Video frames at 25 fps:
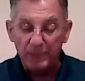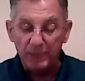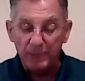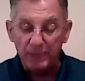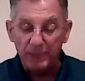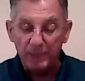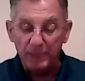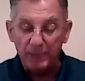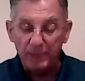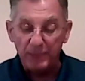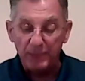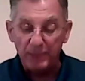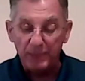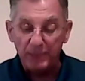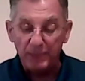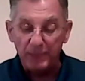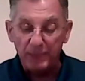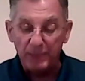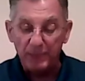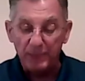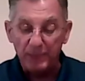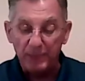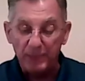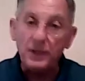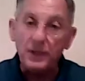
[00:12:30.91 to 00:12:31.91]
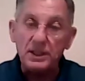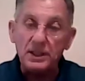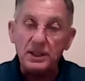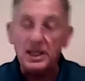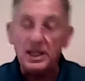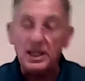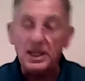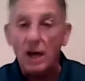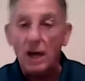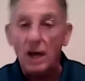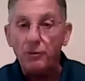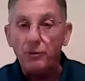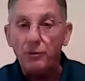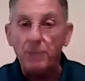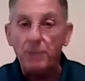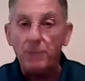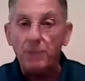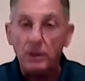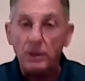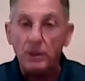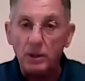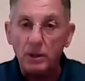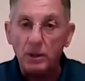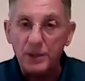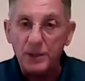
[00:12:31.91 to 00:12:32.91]
The reason for this is the alpha
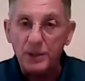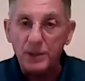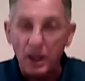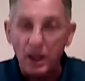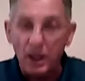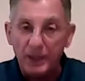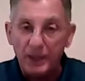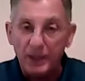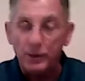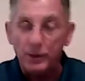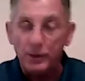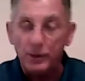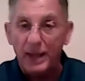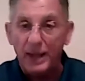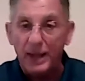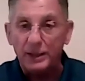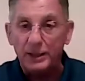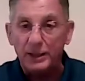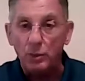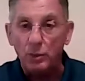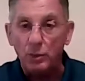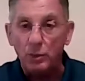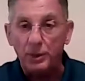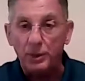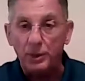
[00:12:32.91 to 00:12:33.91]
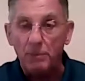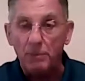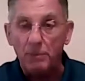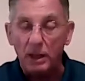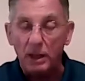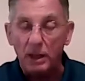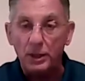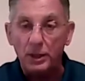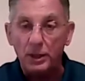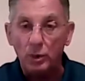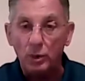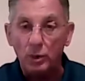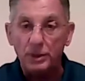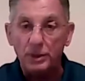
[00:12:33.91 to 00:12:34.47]
particles are interacting with molecules in